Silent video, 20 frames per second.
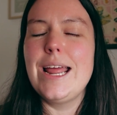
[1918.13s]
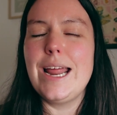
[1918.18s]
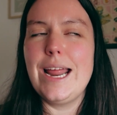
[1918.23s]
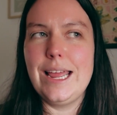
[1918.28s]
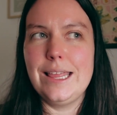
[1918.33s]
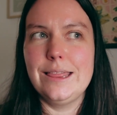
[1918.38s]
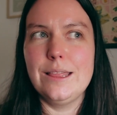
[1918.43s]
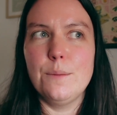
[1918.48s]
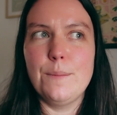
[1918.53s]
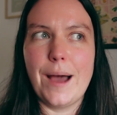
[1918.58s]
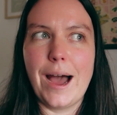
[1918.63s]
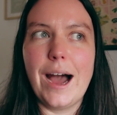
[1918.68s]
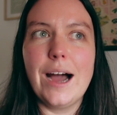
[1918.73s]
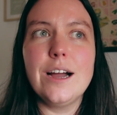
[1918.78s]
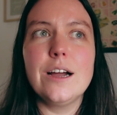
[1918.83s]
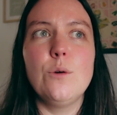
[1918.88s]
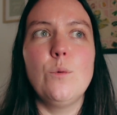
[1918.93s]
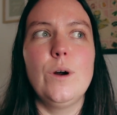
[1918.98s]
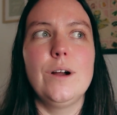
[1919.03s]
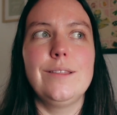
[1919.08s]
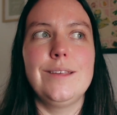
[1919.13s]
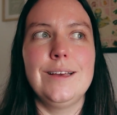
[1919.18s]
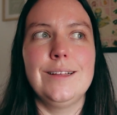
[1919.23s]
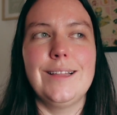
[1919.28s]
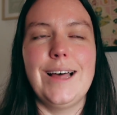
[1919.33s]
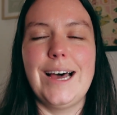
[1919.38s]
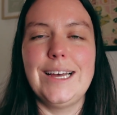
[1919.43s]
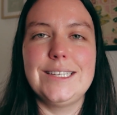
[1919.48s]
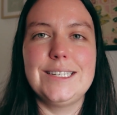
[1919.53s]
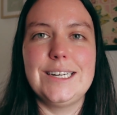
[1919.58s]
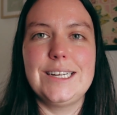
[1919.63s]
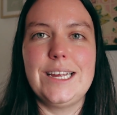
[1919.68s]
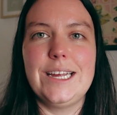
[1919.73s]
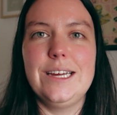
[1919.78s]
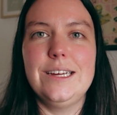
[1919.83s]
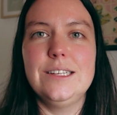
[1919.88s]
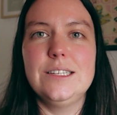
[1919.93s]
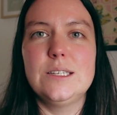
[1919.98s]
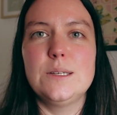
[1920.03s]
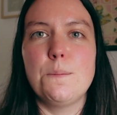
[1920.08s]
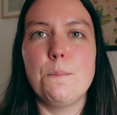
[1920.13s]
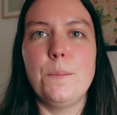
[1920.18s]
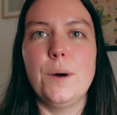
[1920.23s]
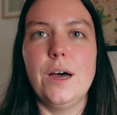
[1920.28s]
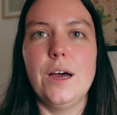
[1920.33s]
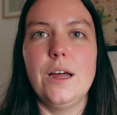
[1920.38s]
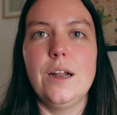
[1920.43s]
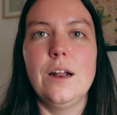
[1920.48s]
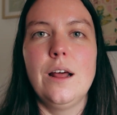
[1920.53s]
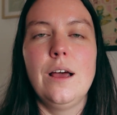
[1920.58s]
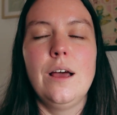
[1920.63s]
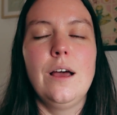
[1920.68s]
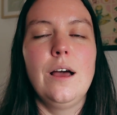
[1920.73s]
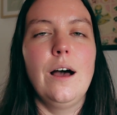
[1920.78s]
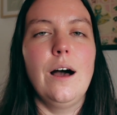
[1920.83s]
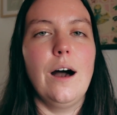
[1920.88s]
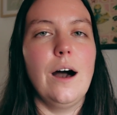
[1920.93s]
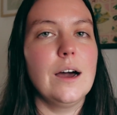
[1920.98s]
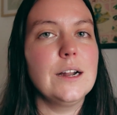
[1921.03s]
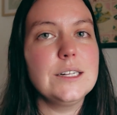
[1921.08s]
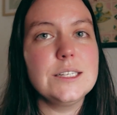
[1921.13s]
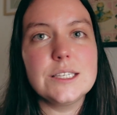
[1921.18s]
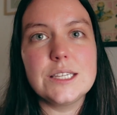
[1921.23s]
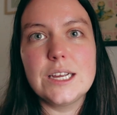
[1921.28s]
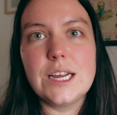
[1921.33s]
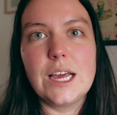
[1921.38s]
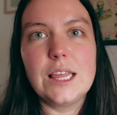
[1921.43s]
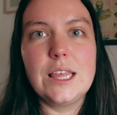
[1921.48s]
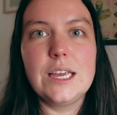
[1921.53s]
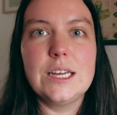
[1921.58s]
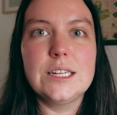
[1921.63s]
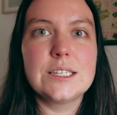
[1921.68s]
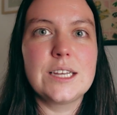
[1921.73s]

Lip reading: in the back where the elastic is, but honestly I think it's